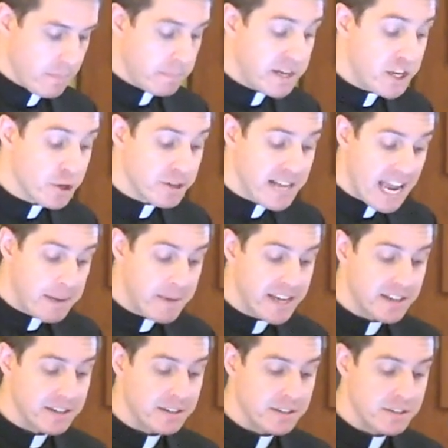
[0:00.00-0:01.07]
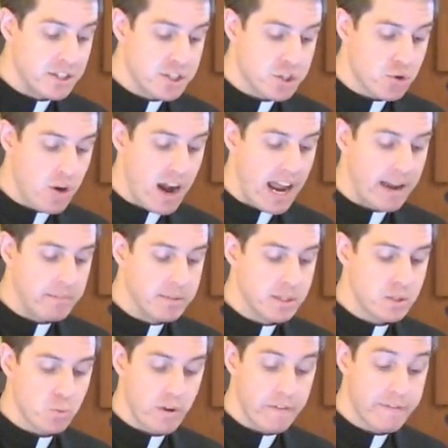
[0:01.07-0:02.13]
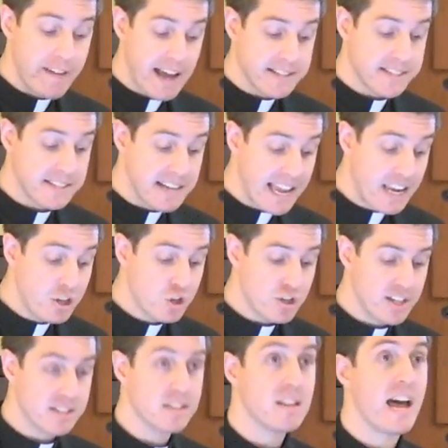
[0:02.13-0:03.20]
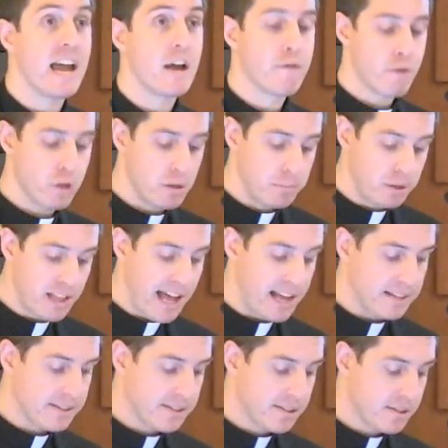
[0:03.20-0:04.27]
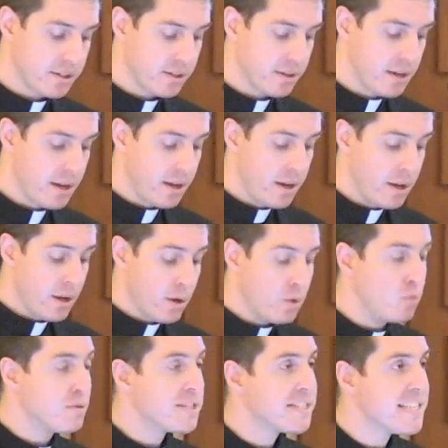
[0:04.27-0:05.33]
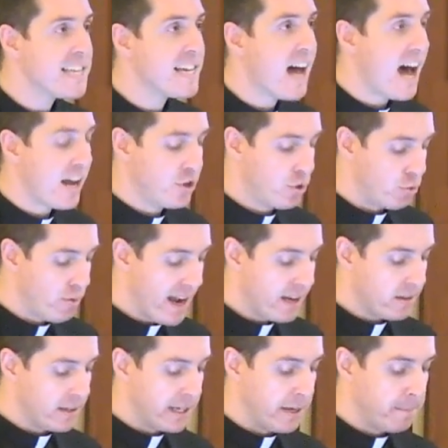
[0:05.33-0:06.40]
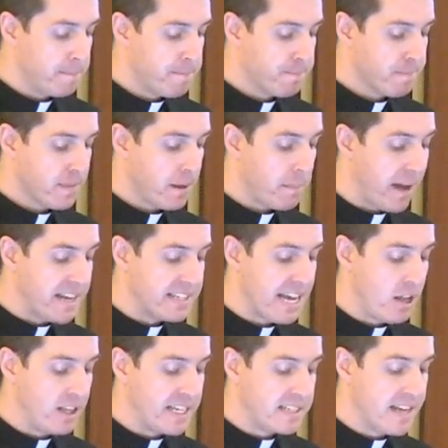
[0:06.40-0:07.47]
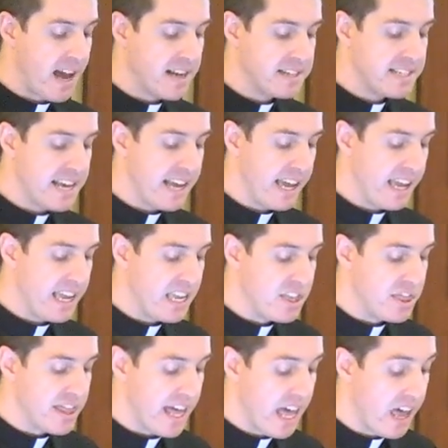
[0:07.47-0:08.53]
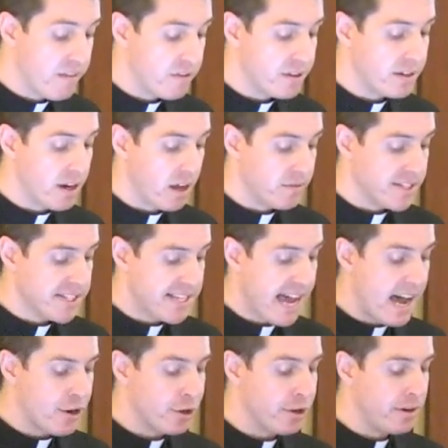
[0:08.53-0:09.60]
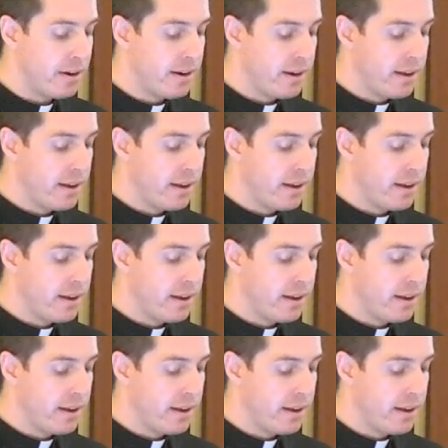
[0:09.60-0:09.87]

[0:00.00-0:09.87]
Peter Damian describes what fascination is like for the blessed, who see God directly by telling Dante in the heaven of Saturn,